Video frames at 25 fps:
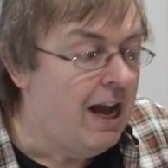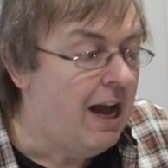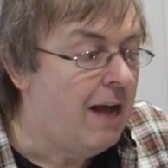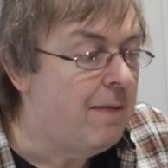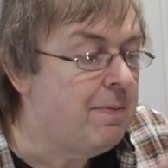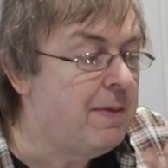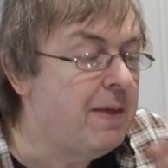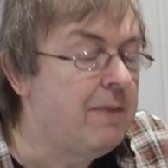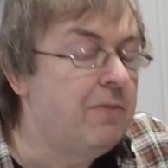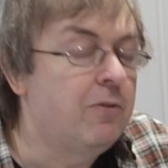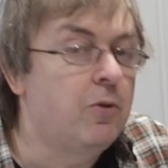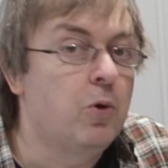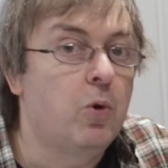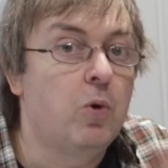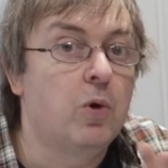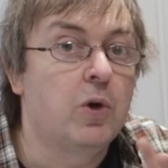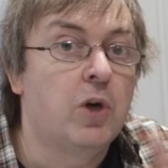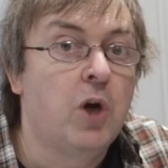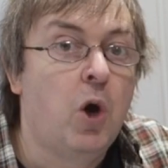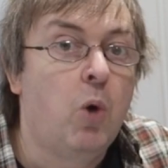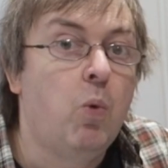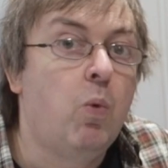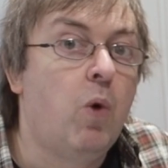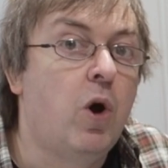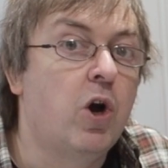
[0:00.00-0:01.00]
and then
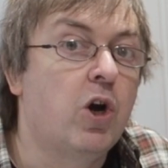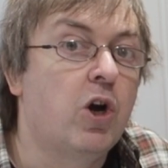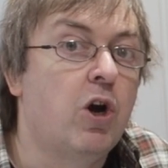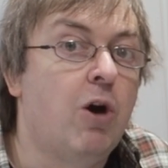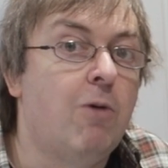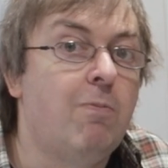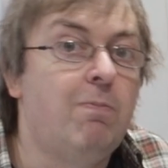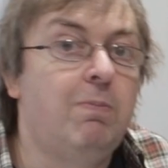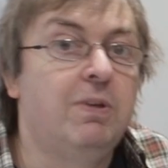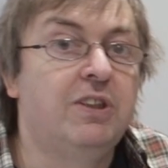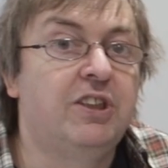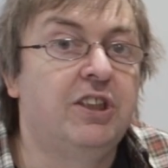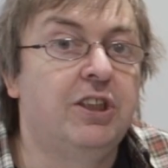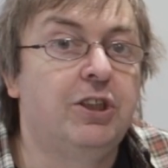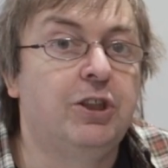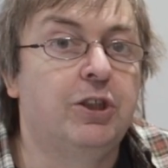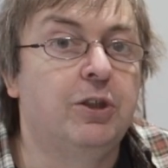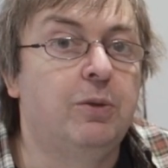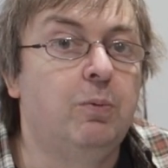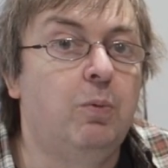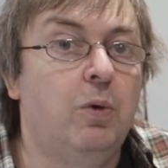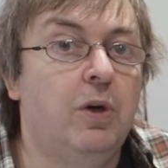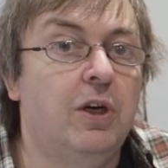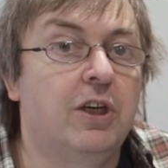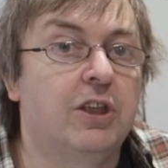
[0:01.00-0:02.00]
thought, what
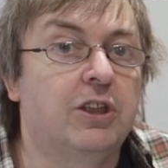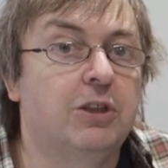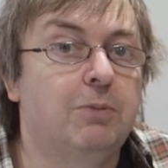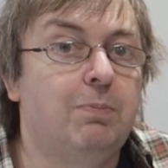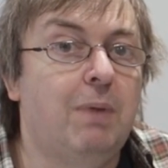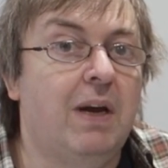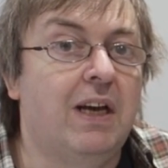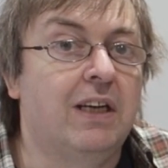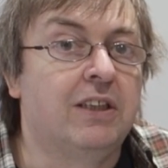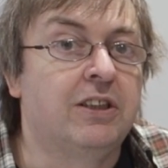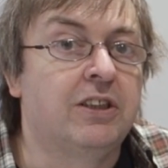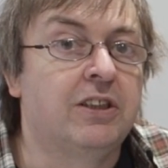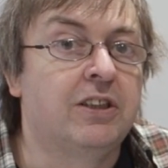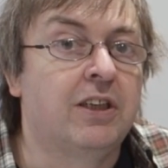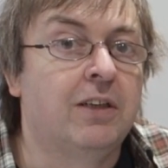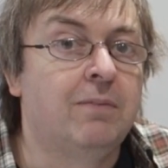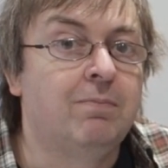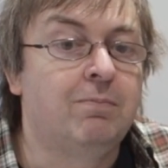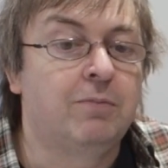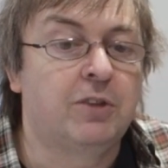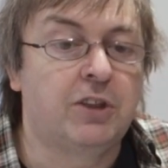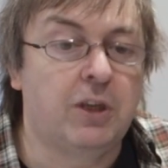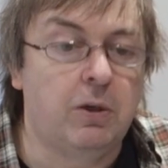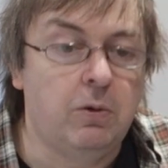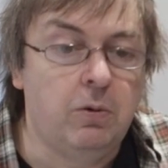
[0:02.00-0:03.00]
composition works best?
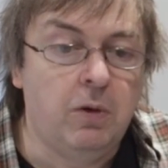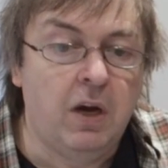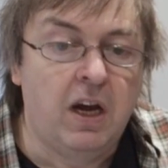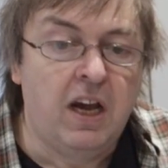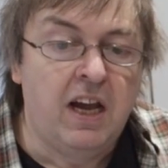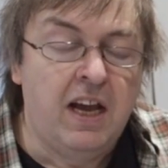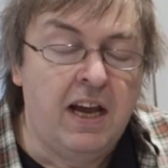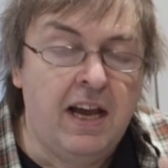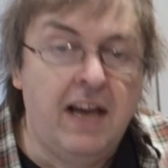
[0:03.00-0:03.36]
So,